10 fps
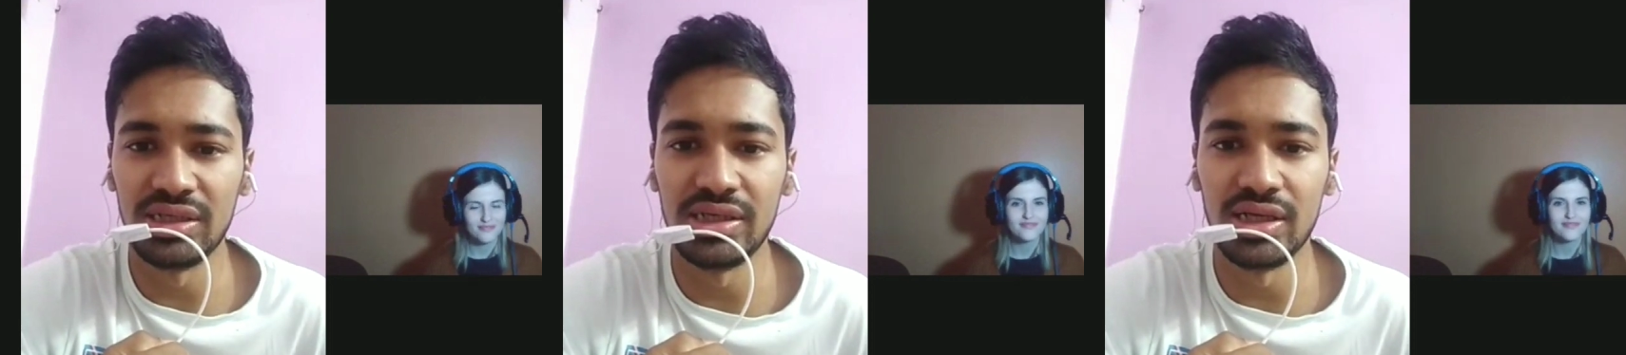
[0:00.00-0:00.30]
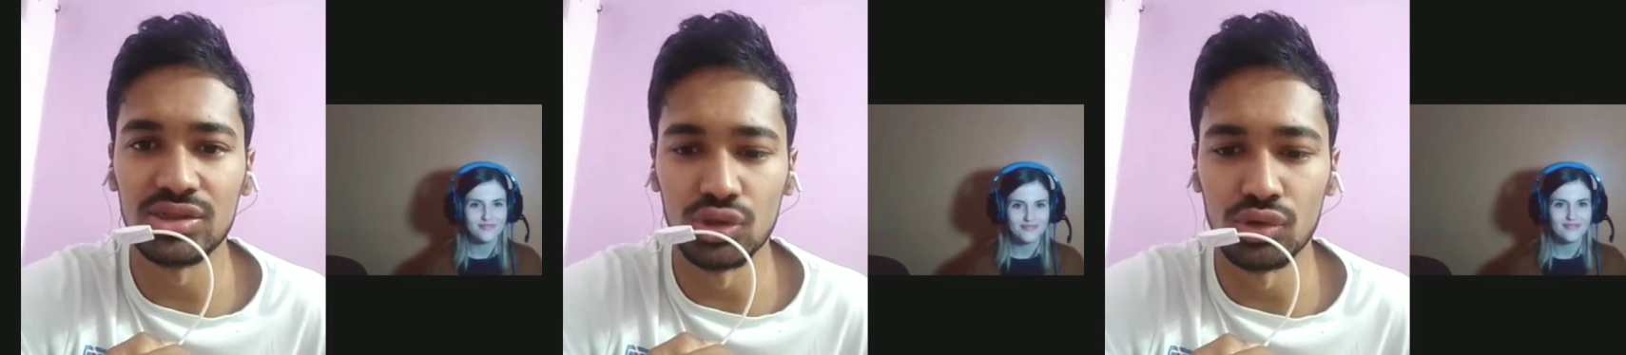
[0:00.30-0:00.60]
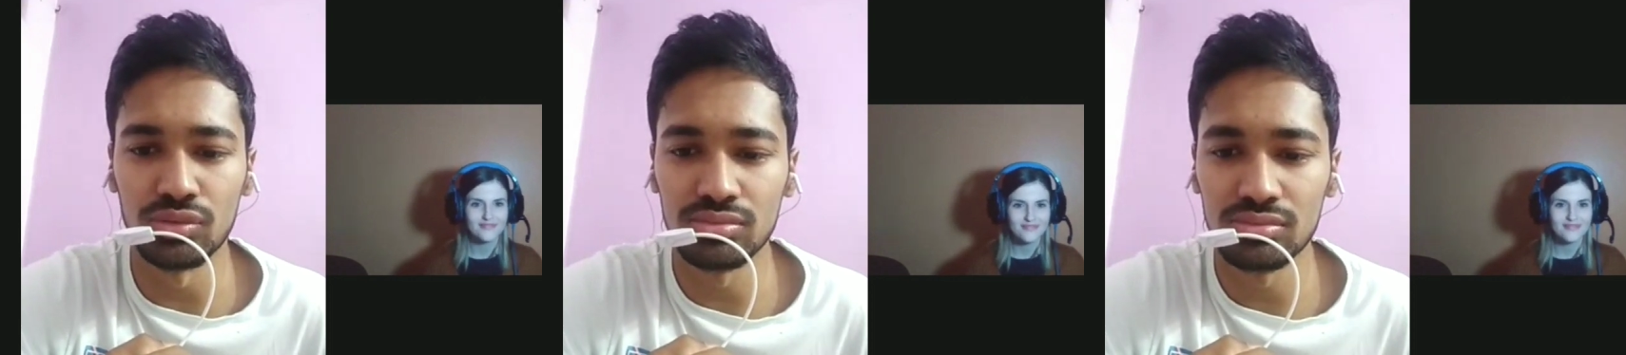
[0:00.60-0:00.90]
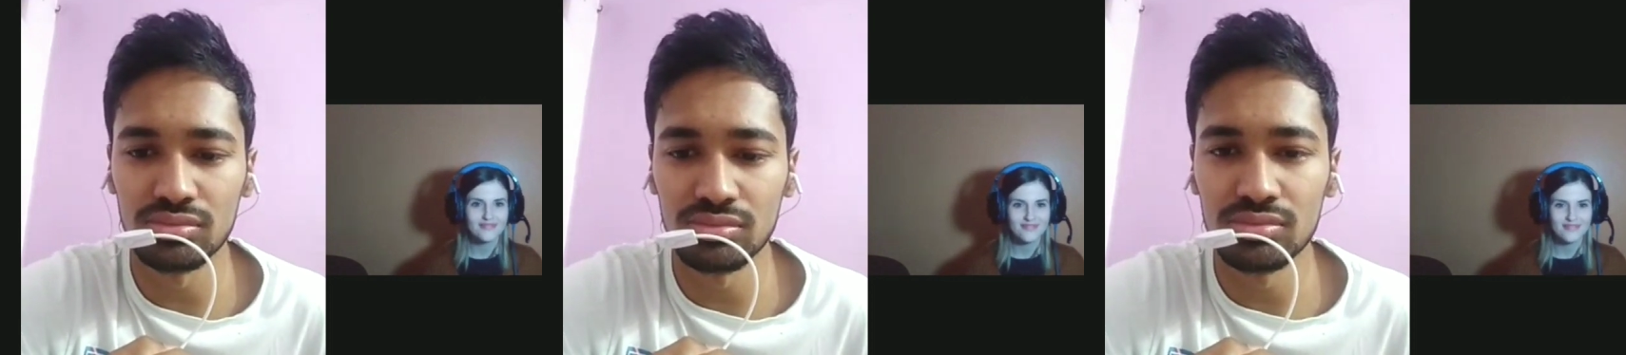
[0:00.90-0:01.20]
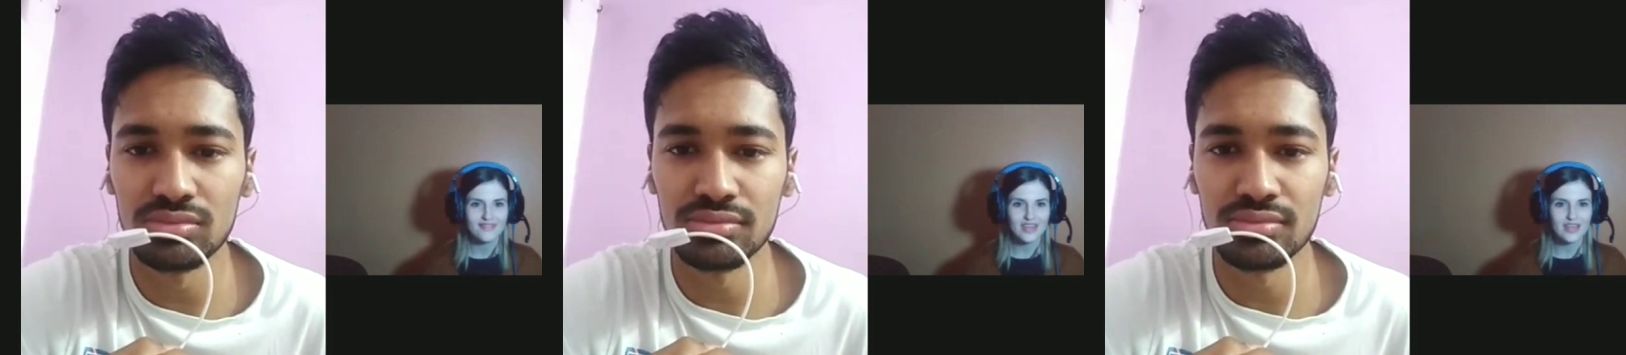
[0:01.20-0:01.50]
Speaker 1: india so
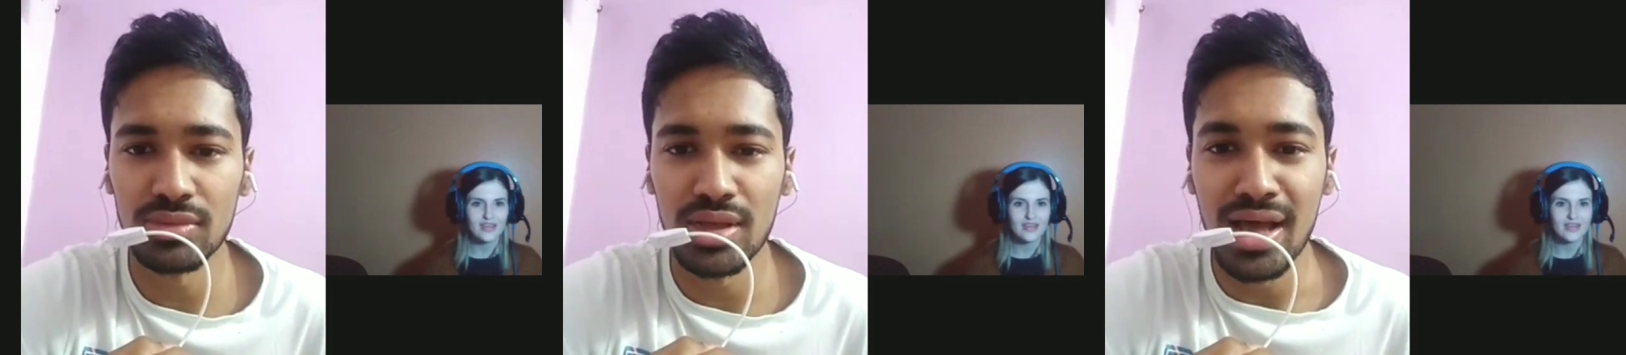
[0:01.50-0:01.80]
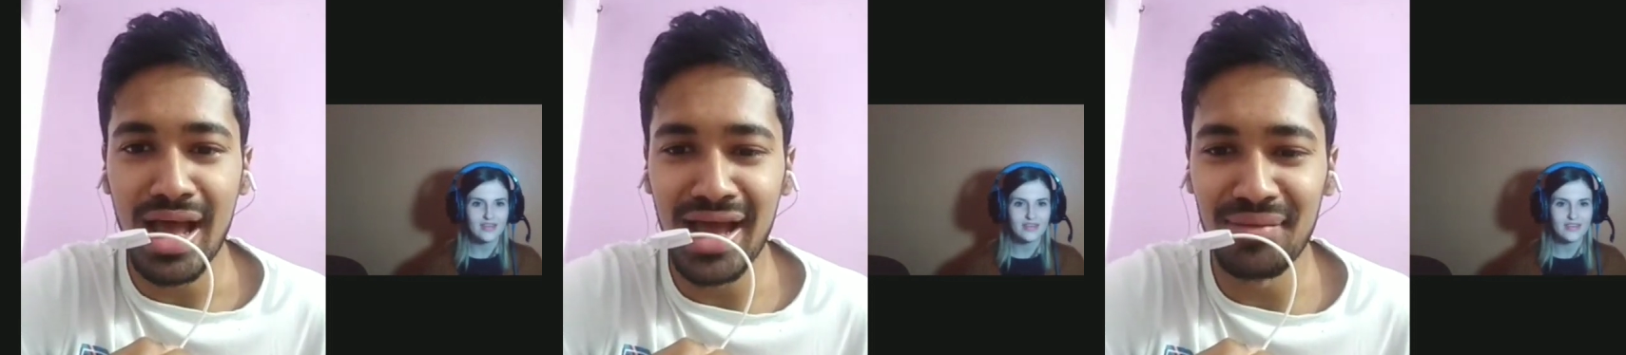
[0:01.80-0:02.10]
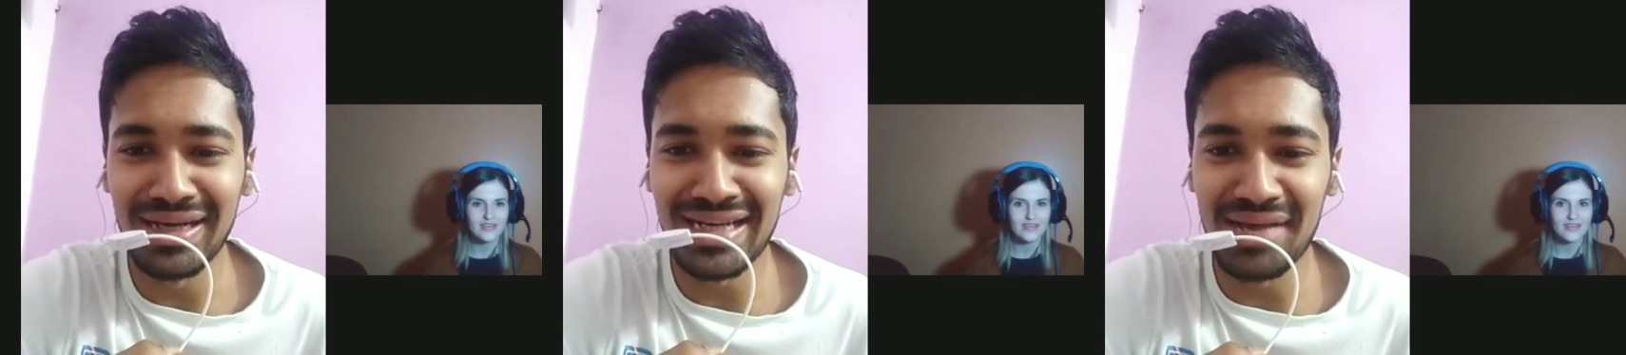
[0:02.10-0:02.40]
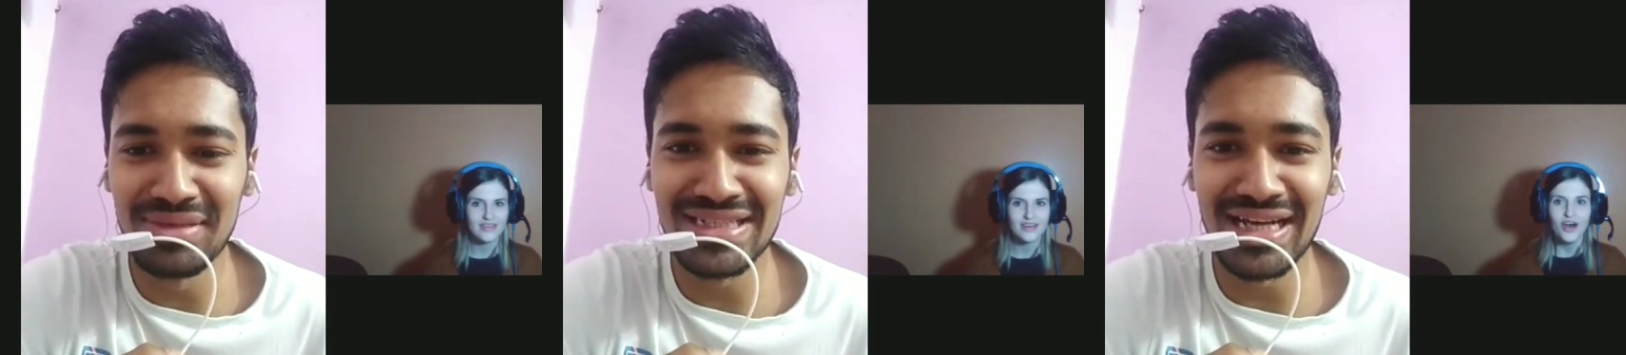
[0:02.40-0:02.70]
yeah and my time is